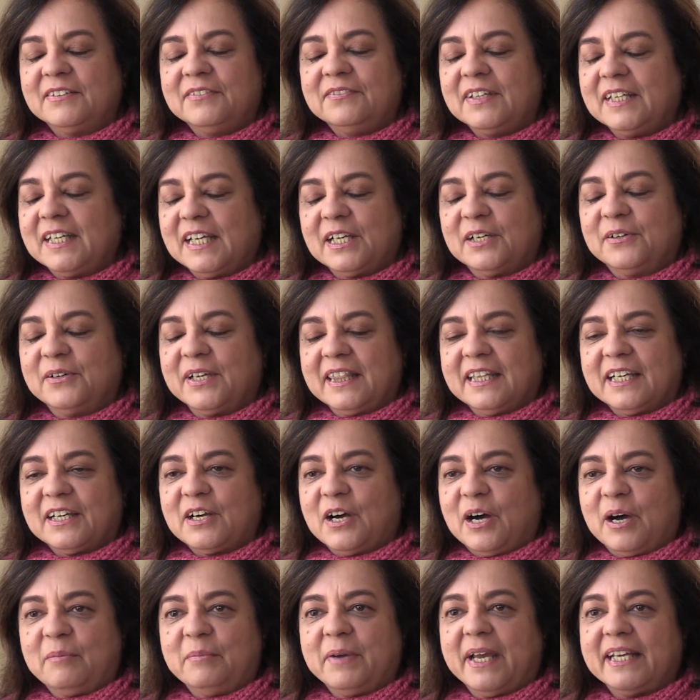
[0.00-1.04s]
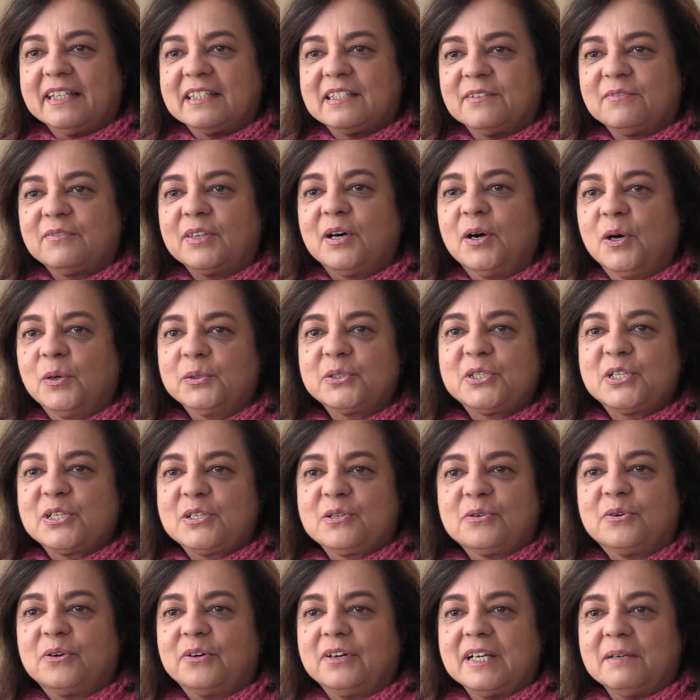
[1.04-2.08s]
a video in the comments of the whole
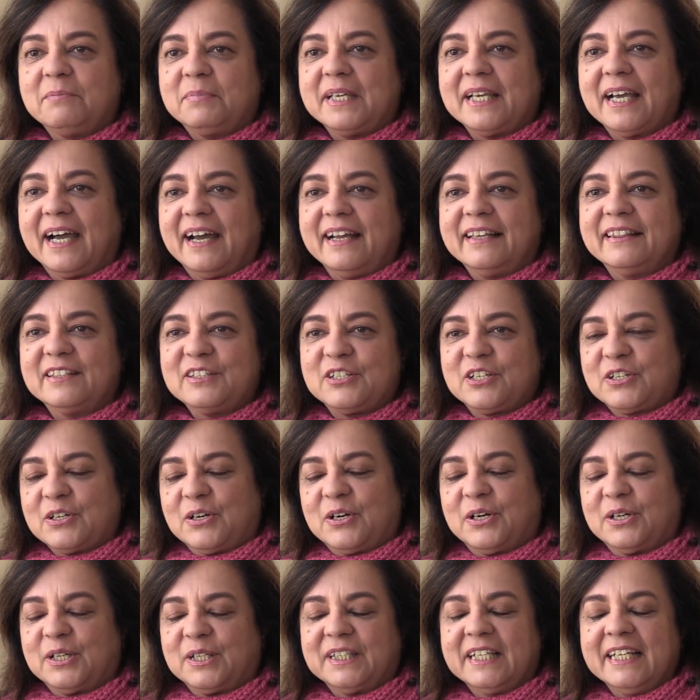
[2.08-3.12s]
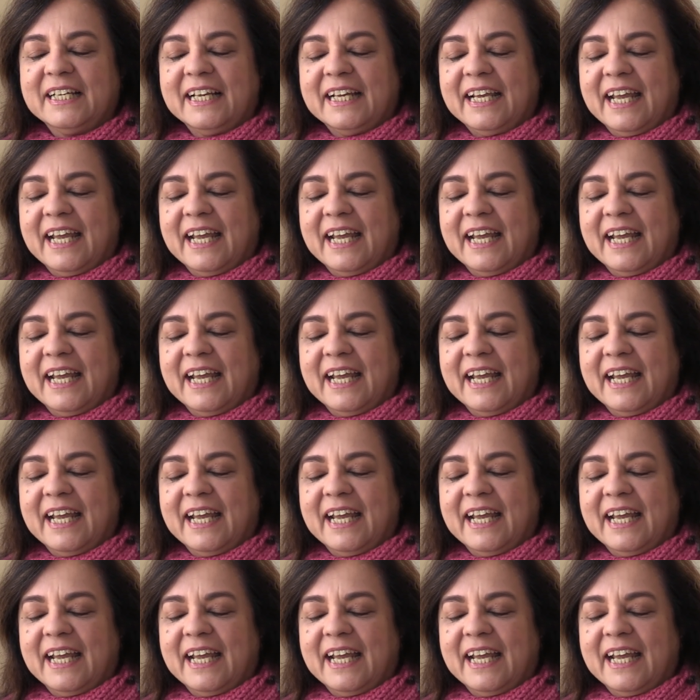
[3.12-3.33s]
story behind the shawl,